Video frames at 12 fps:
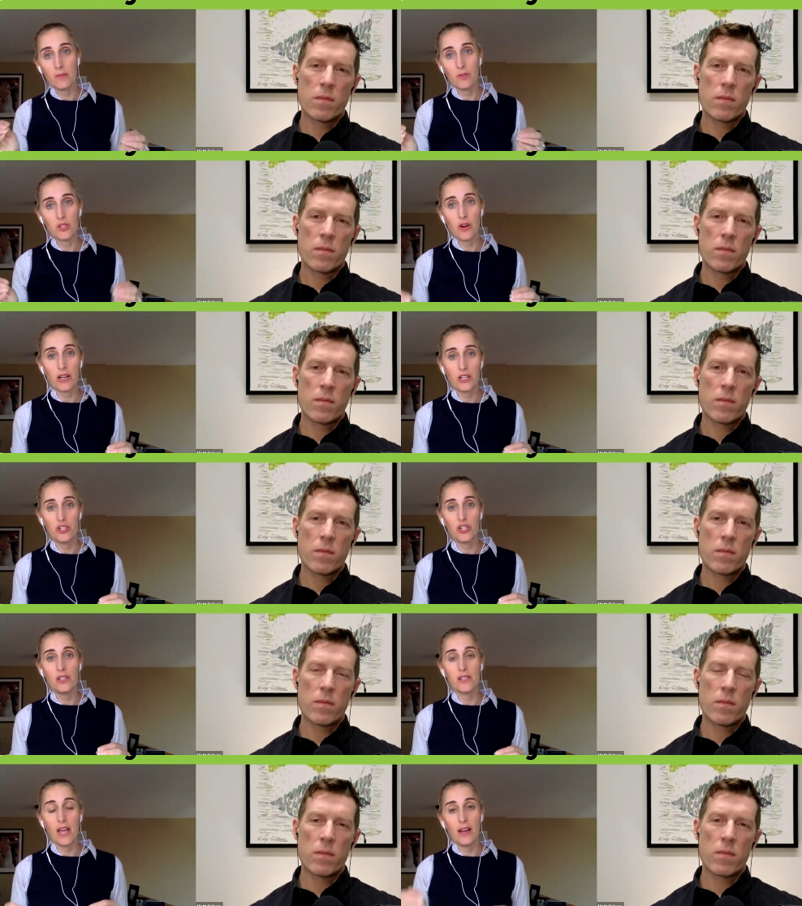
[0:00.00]
Speaker 1: some
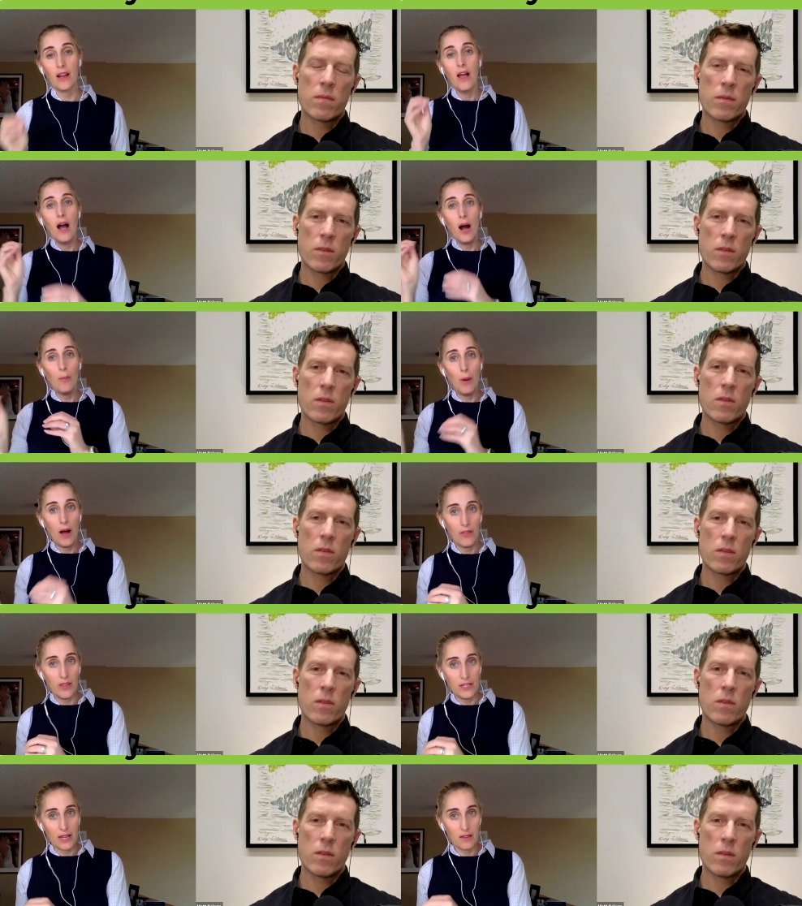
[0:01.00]
strategies that upon
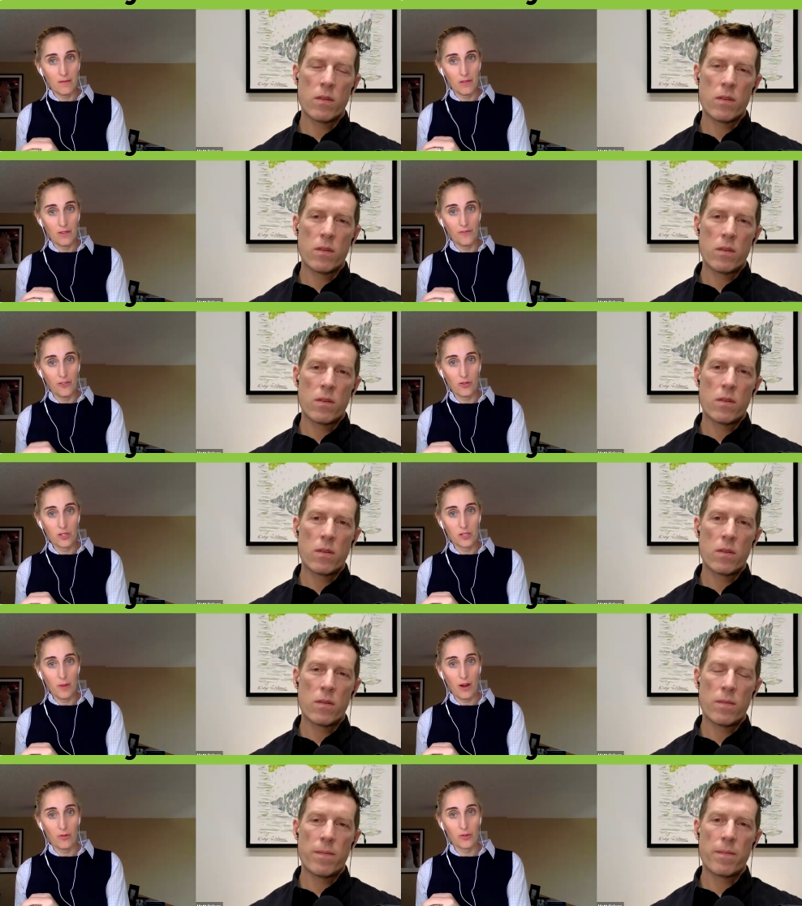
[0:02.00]
the death of the first
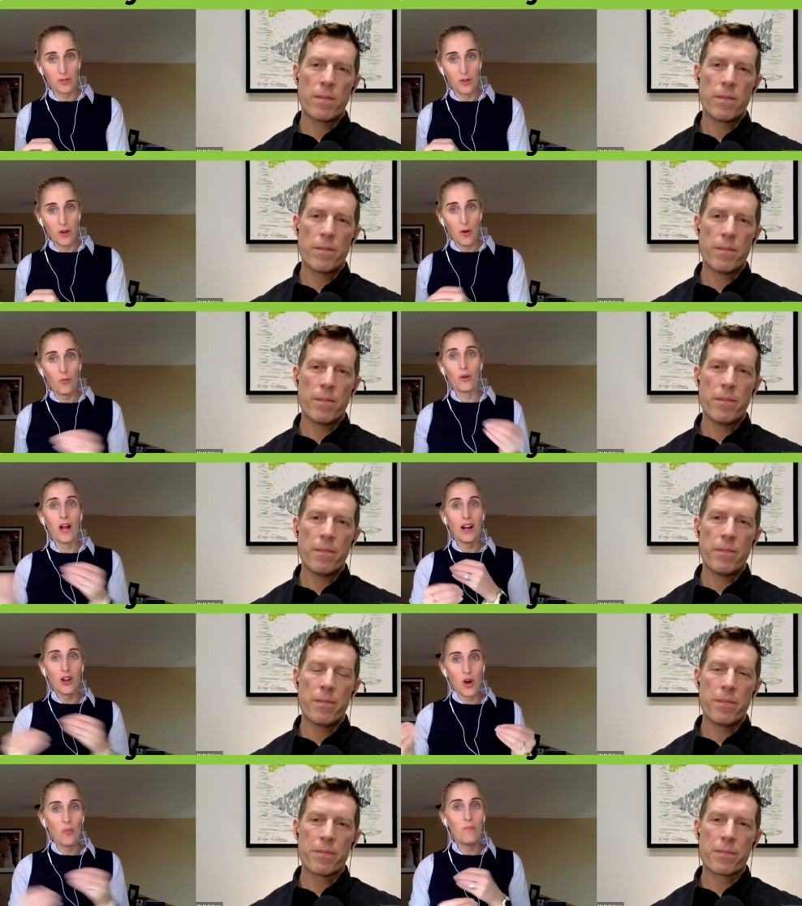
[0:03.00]
spouse, we're
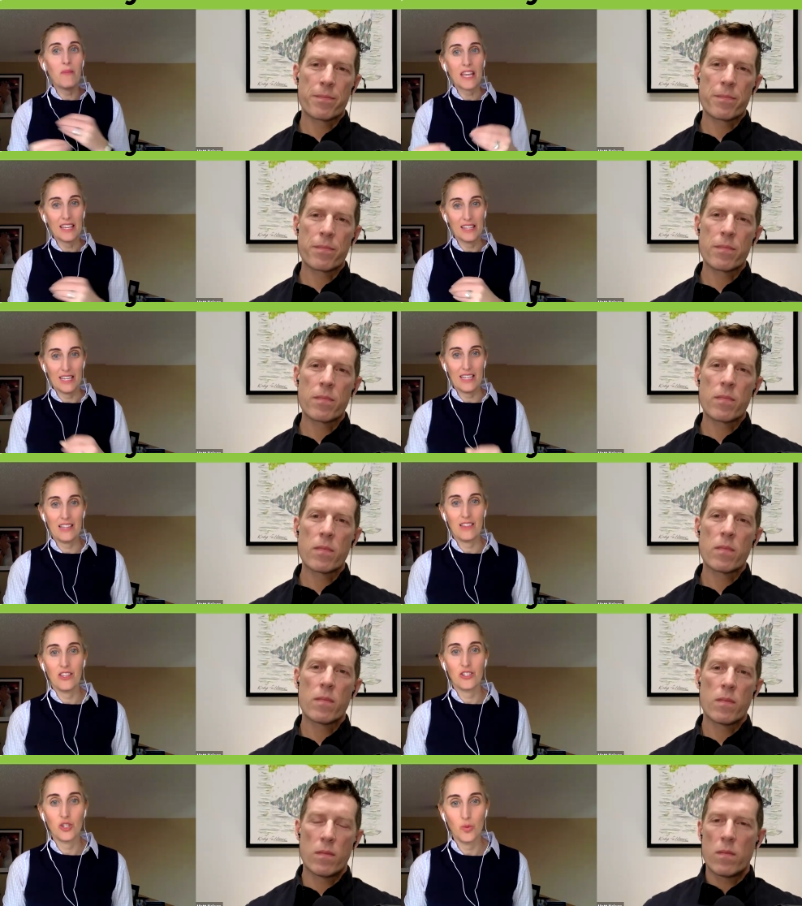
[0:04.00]
not commingling
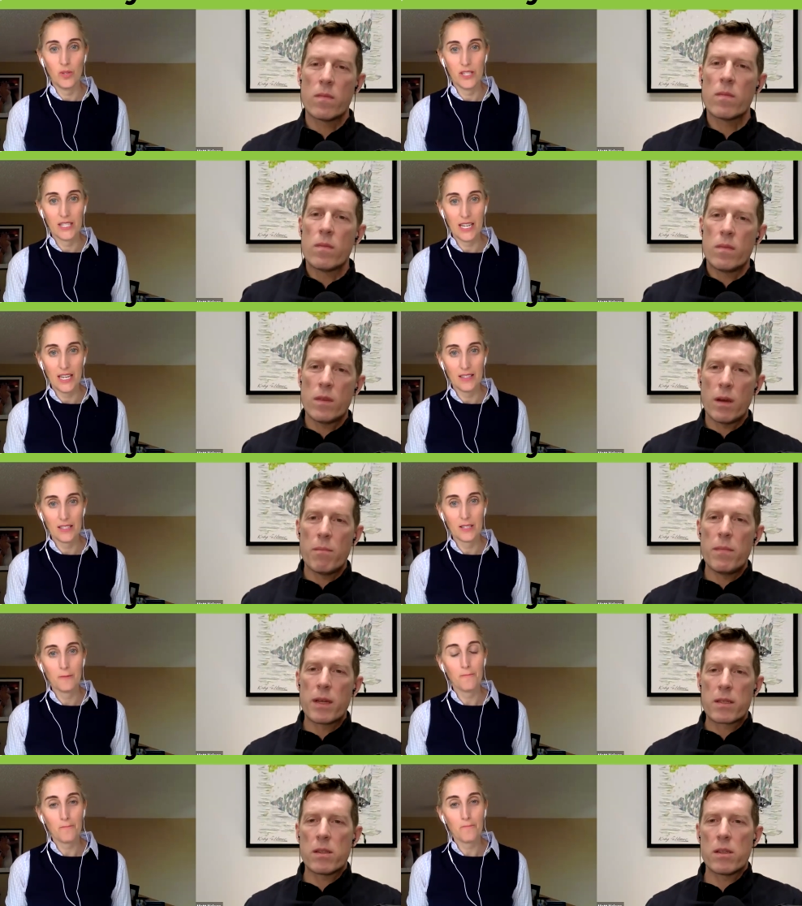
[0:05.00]
the two estates. Not
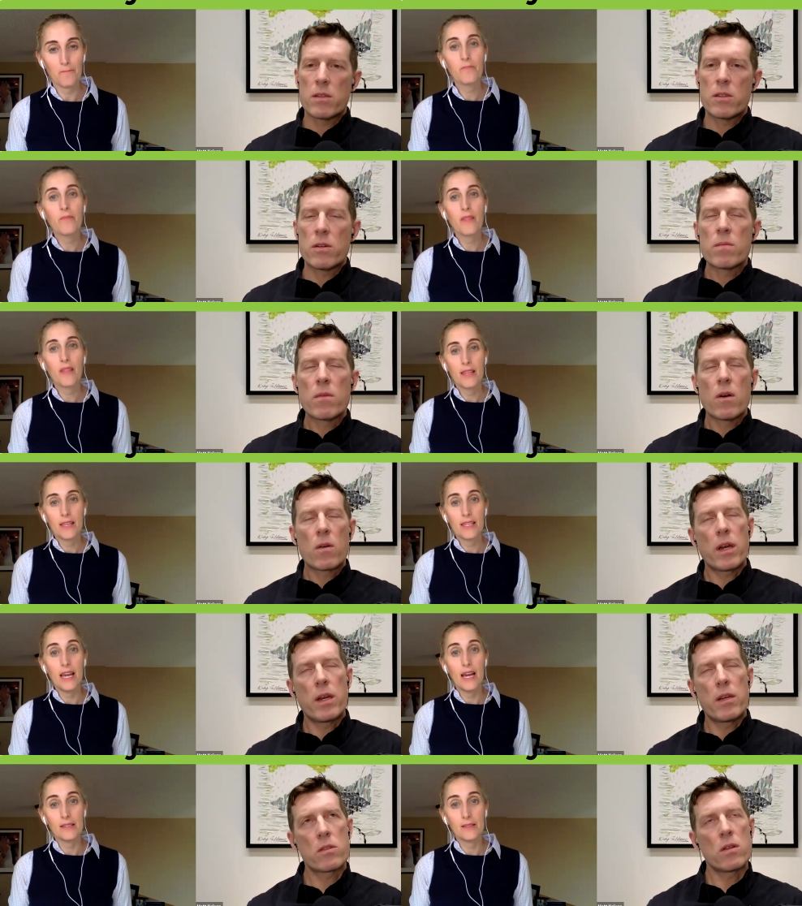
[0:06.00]
Speaker 2: mixing the two. Okay.
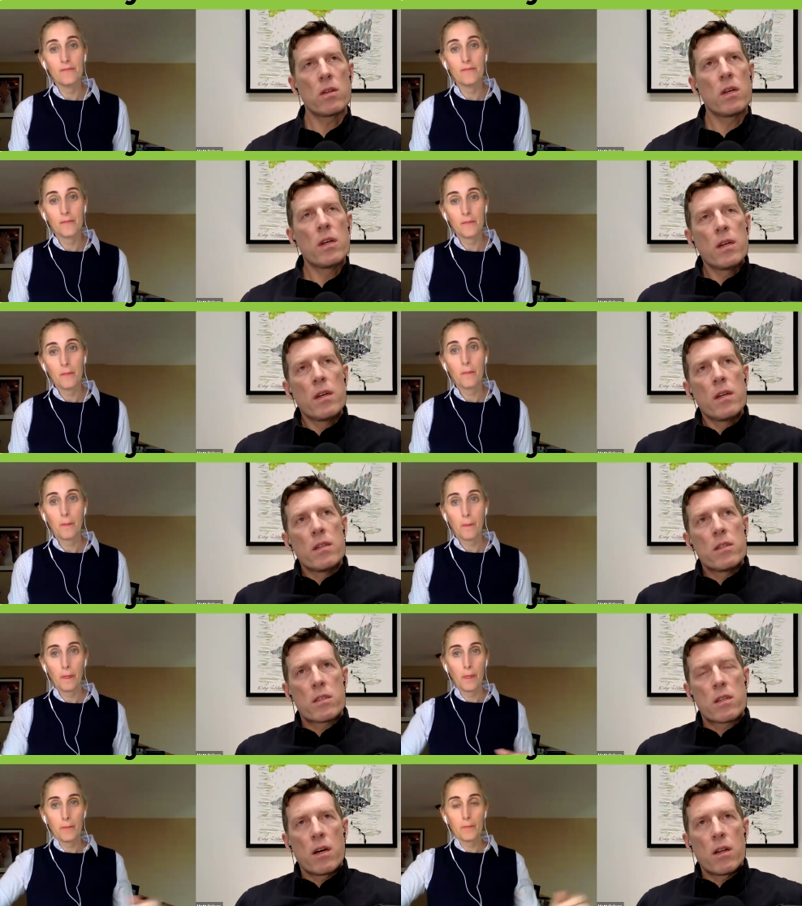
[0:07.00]
Yes. So
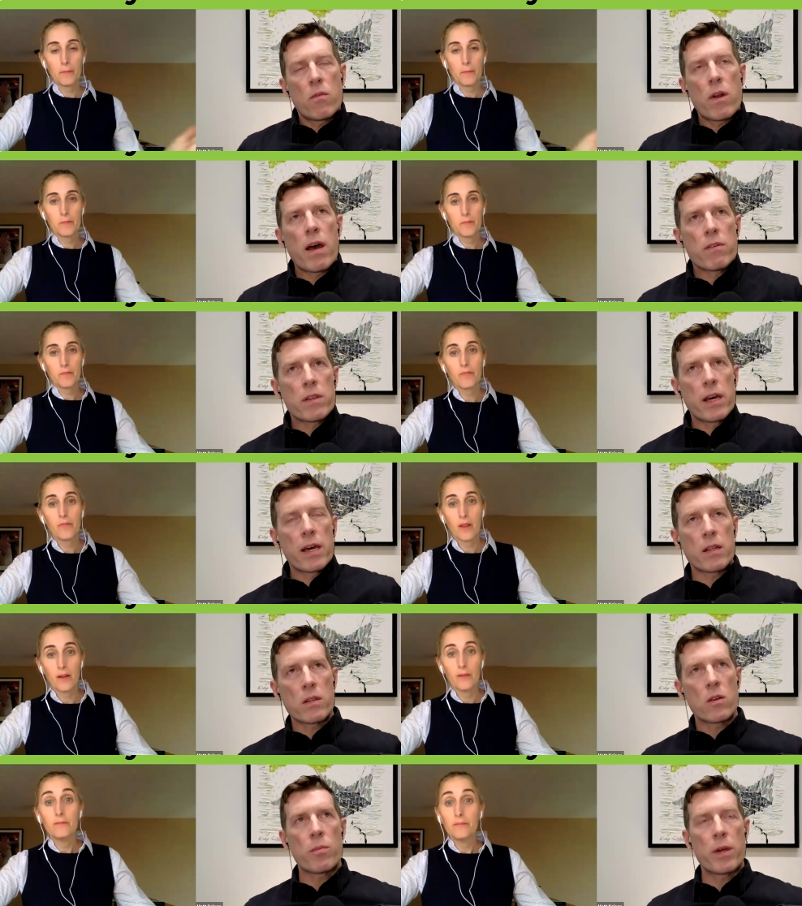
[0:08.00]
just to unravel that a
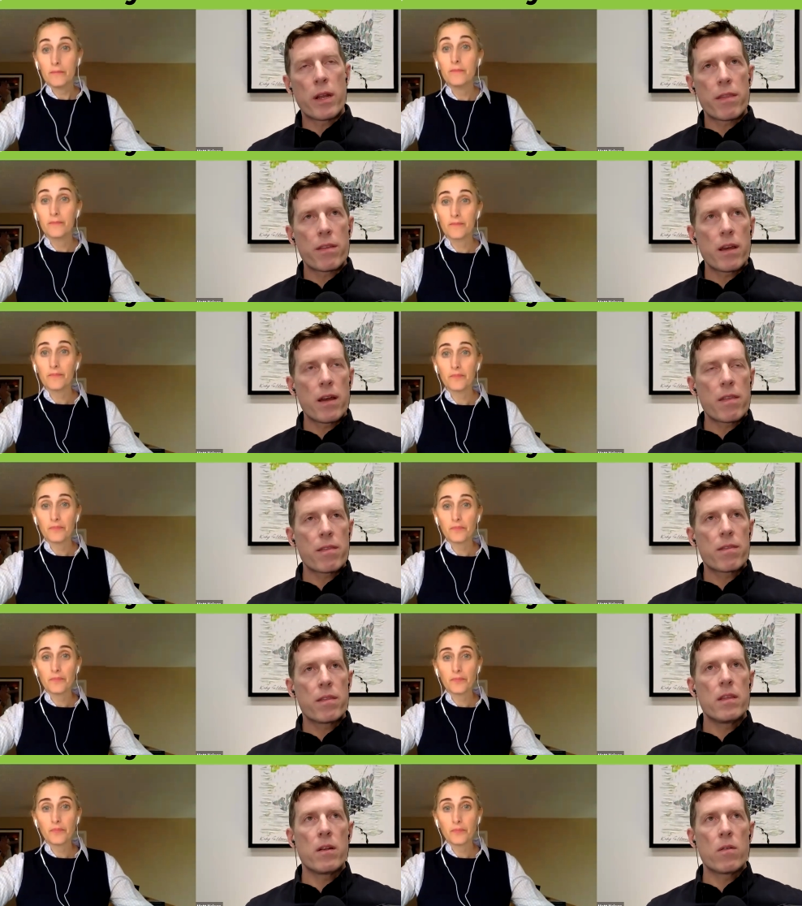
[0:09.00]
little bit, I think I,
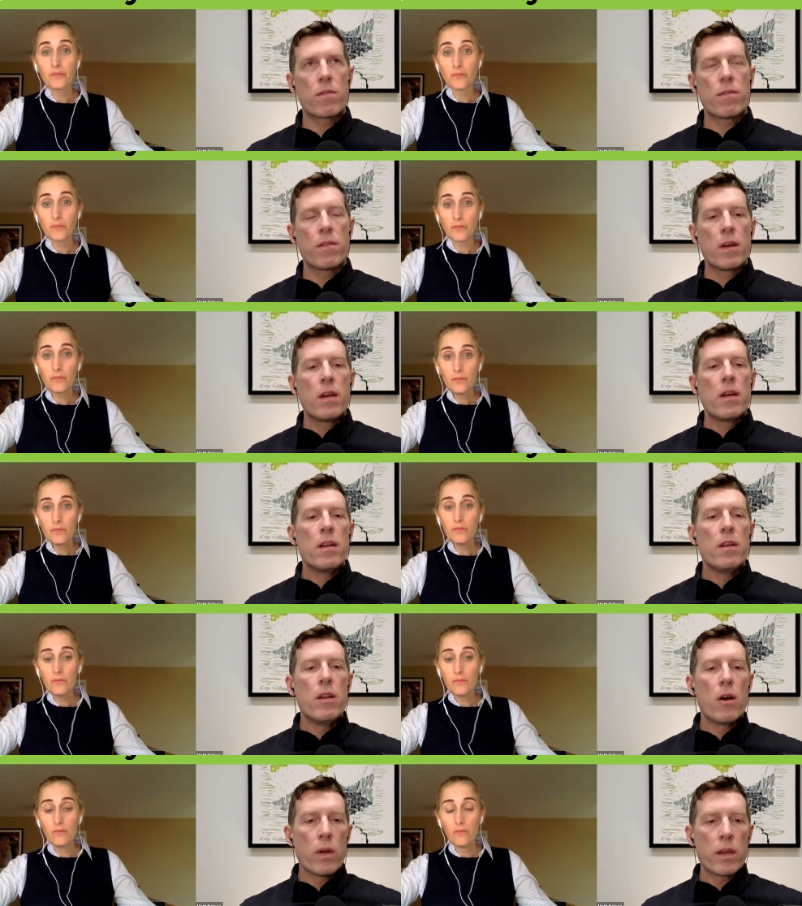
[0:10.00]
you know,
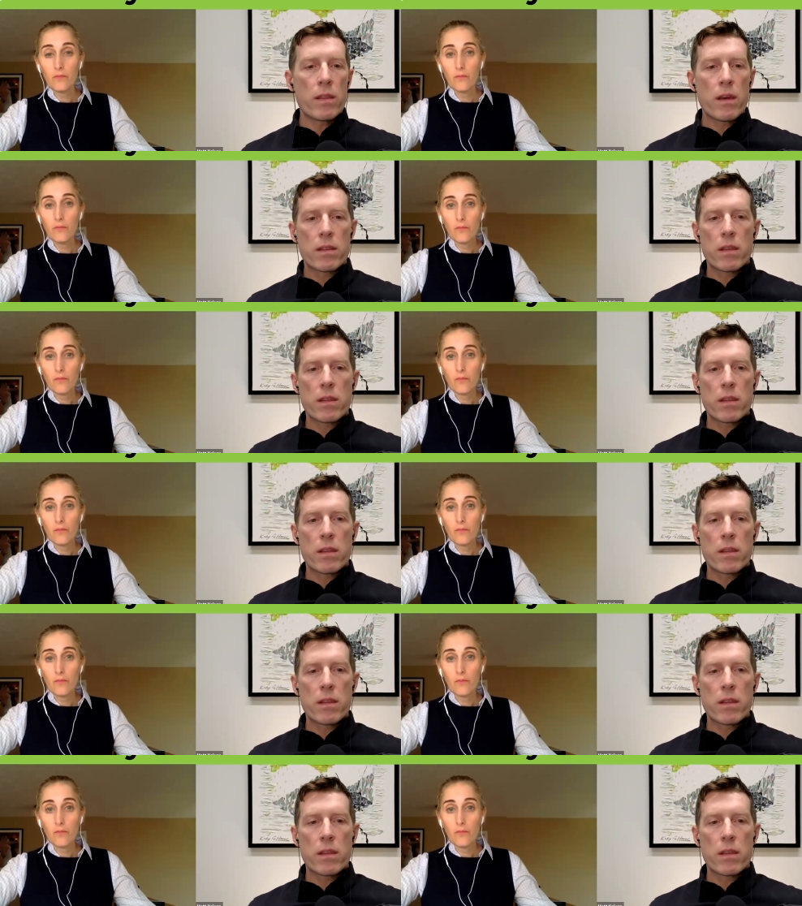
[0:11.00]
knowing that